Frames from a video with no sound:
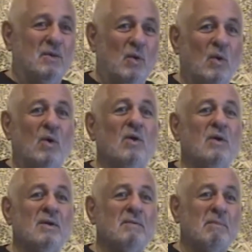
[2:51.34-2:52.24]
to
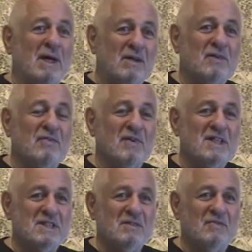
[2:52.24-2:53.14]
all my other
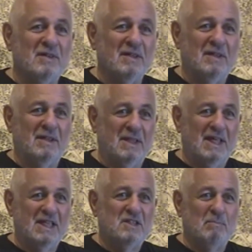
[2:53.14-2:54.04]
friends in Philly,
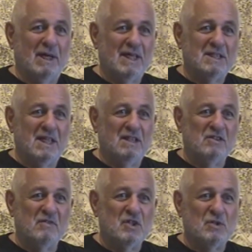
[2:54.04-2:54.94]
the heads of banks, the
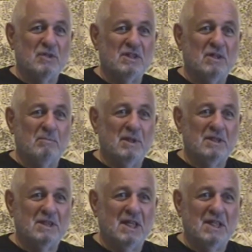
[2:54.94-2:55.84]
heads of insurance
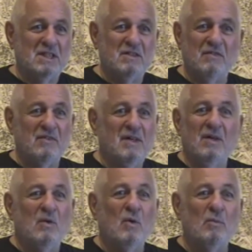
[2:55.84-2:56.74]
companies, the heads of
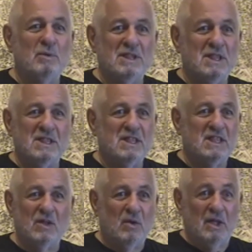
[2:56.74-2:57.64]
all
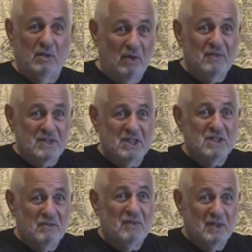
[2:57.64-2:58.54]
businesses that all had
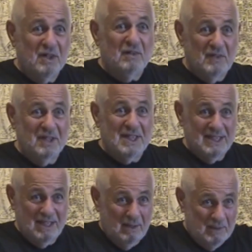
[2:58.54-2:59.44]
offices in Philadelphia at
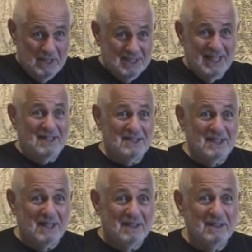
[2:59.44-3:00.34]
that time in the
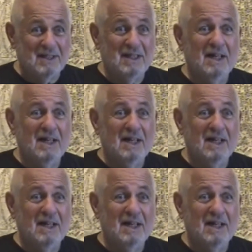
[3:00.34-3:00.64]
downtown.